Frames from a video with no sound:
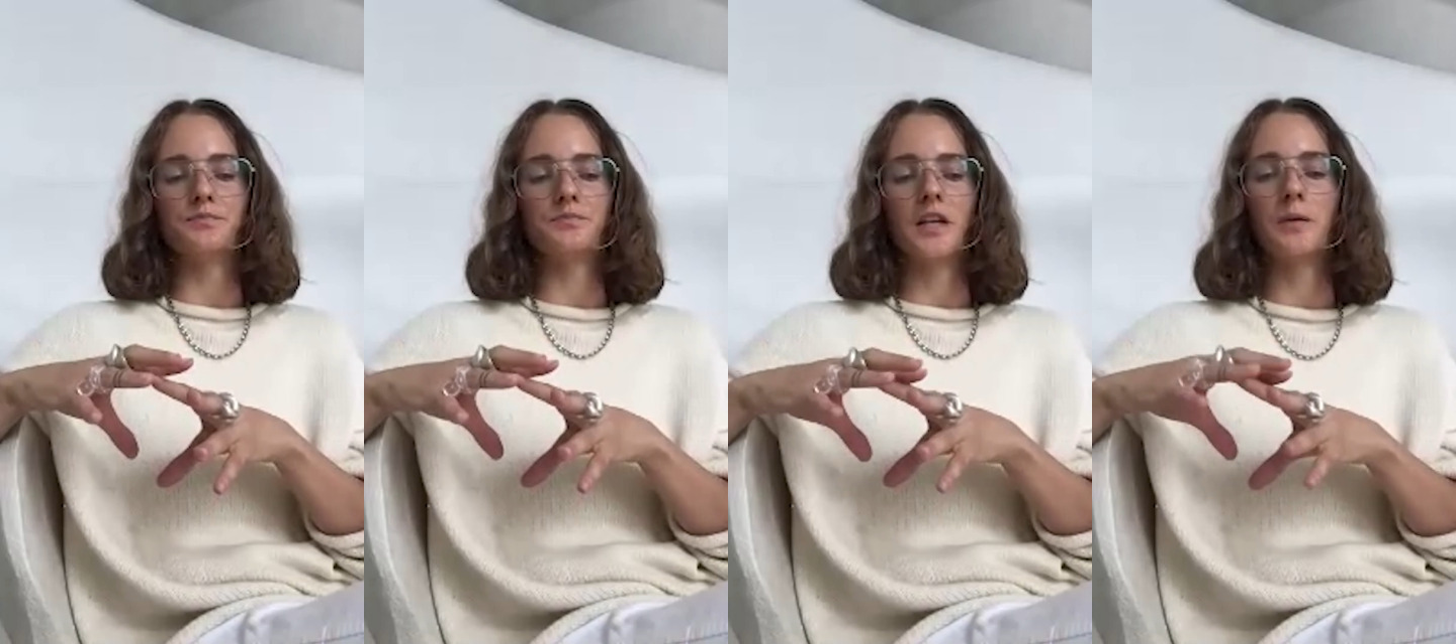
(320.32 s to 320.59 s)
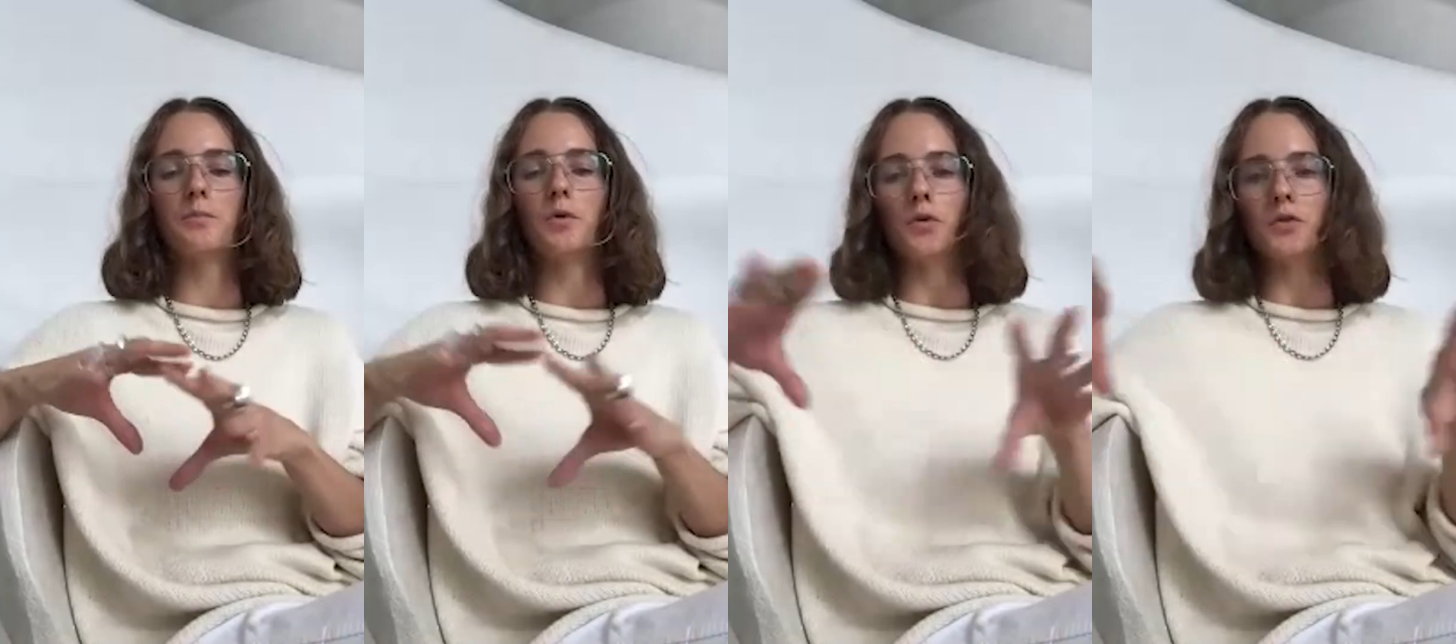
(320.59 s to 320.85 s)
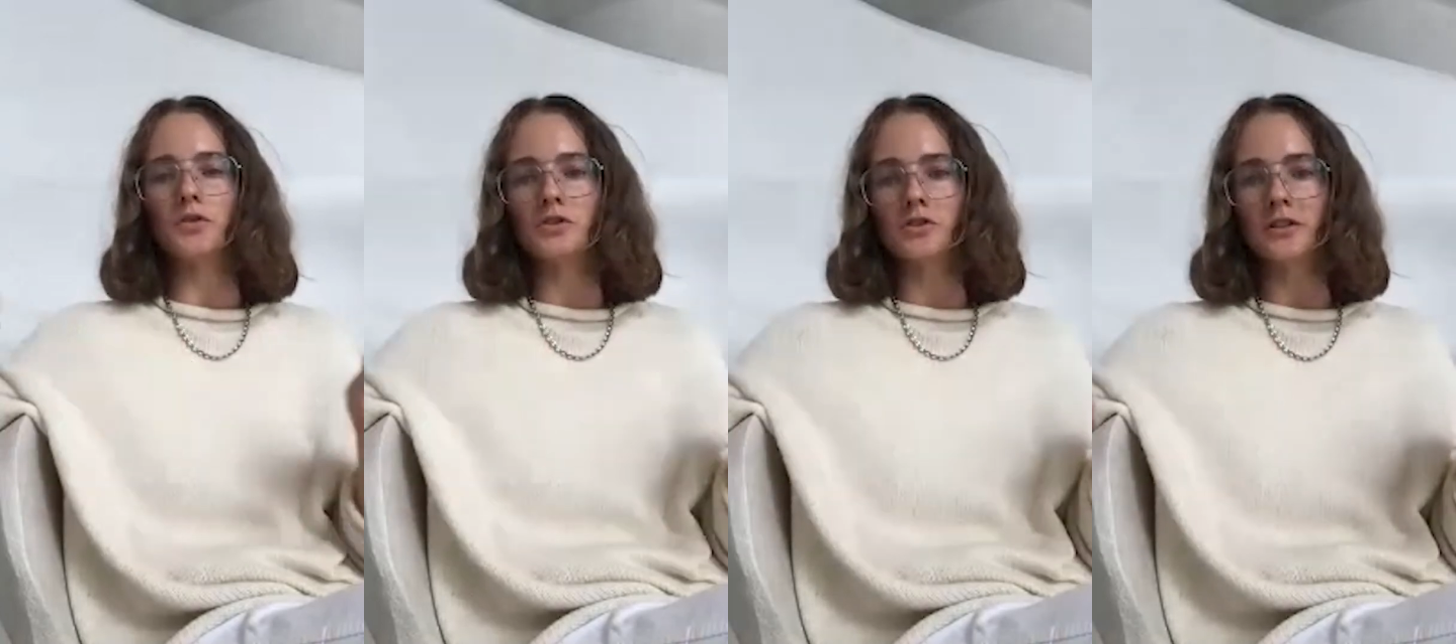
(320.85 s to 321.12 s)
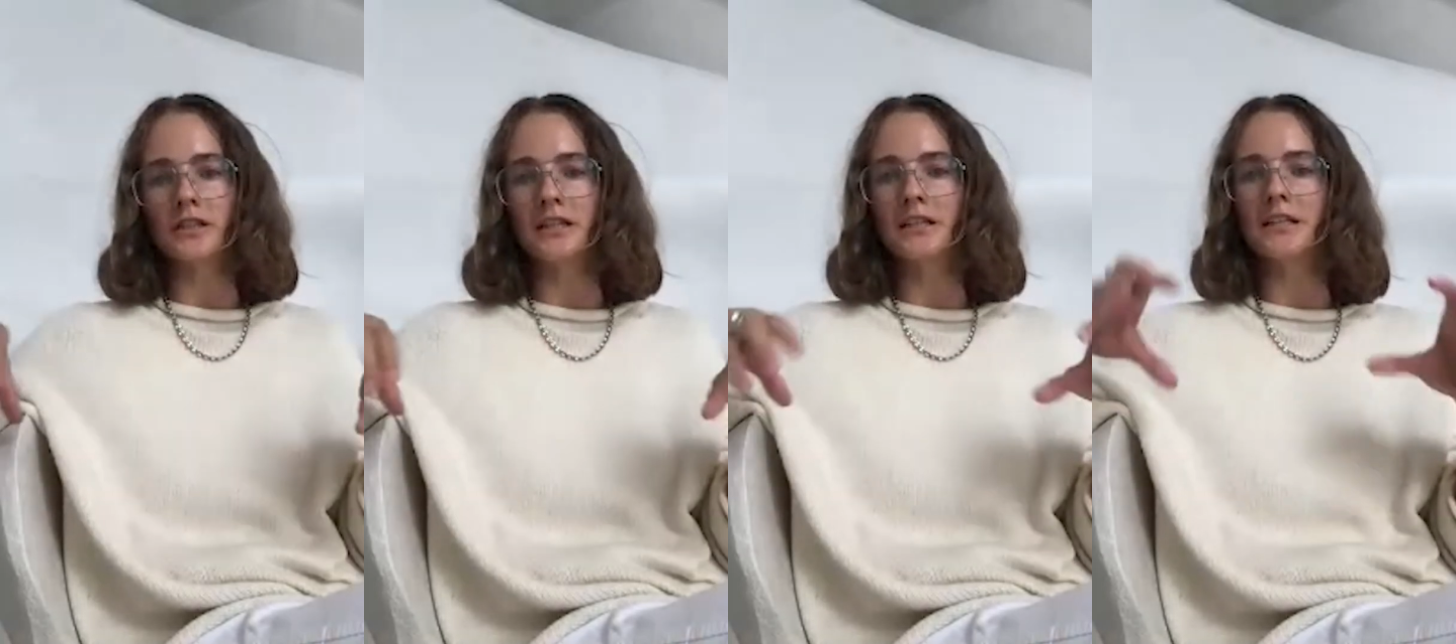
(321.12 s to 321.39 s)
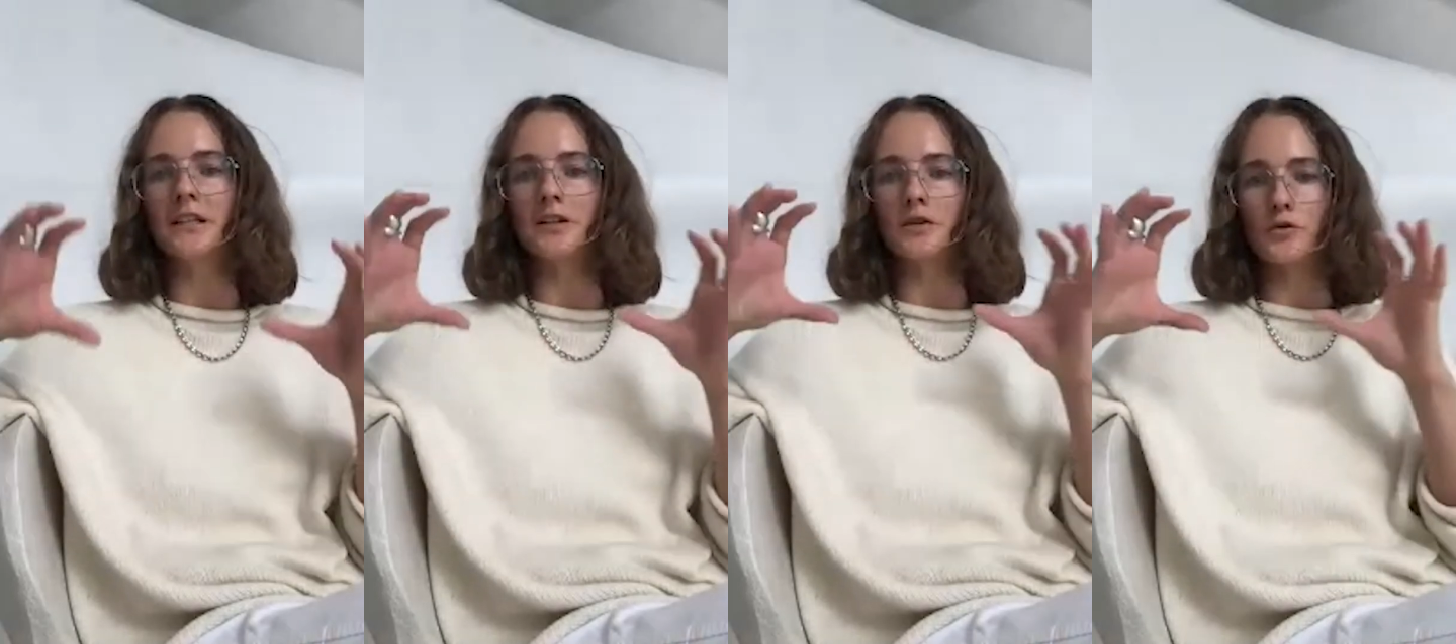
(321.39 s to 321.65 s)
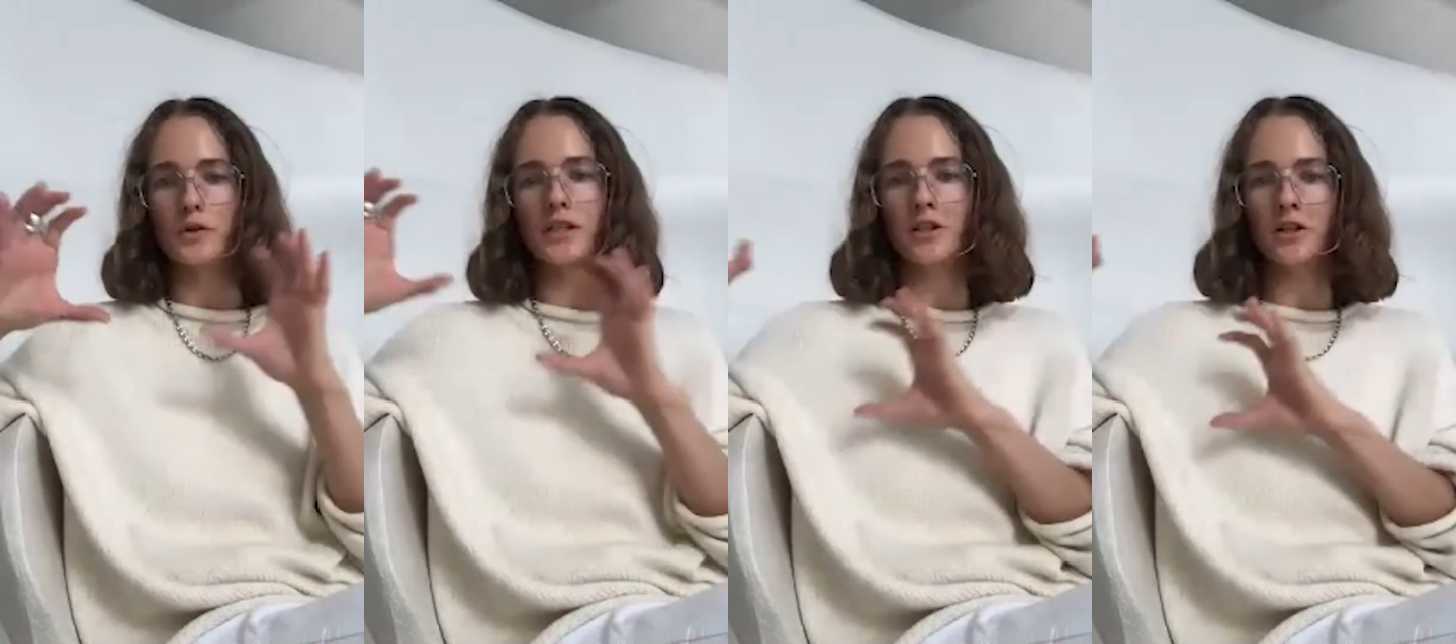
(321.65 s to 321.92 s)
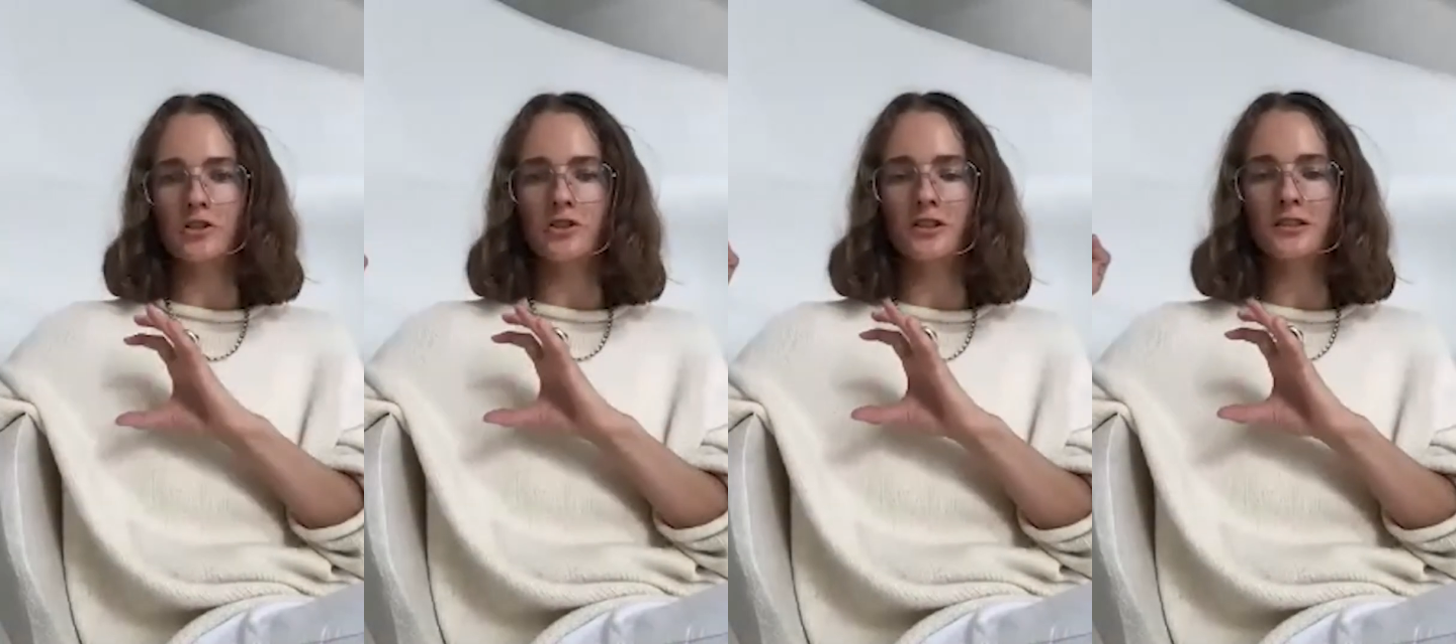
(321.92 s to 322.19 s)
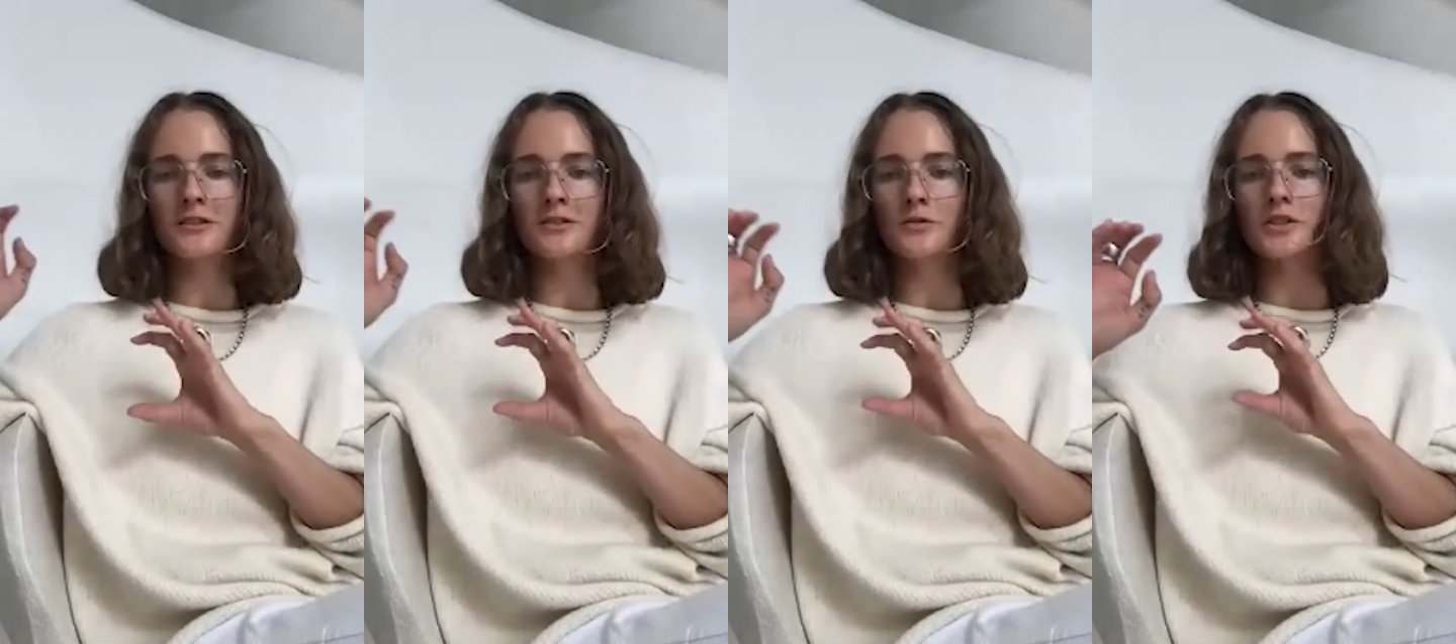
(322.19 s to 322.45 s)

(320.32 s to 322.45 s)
upholstery and 3 cushions,